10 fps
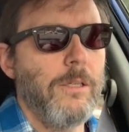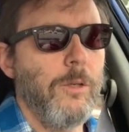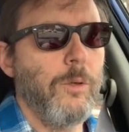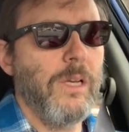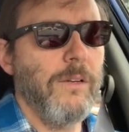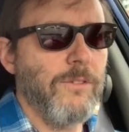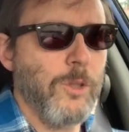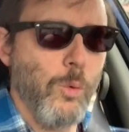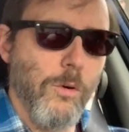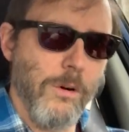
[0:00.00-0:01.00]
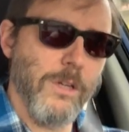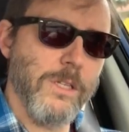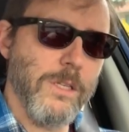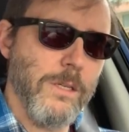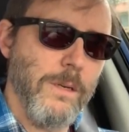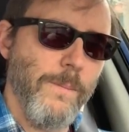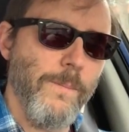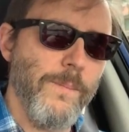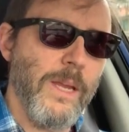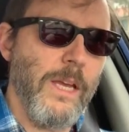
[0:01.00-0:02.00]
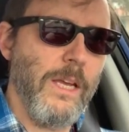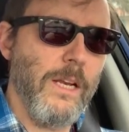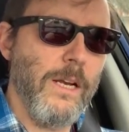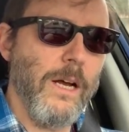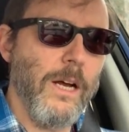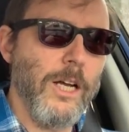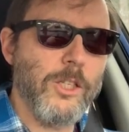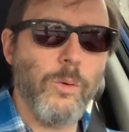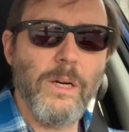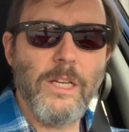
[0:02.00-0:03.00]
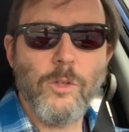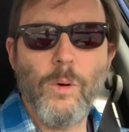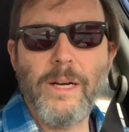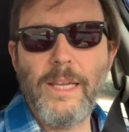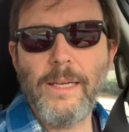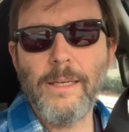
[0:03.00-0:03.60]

to give tours in uh, 2020.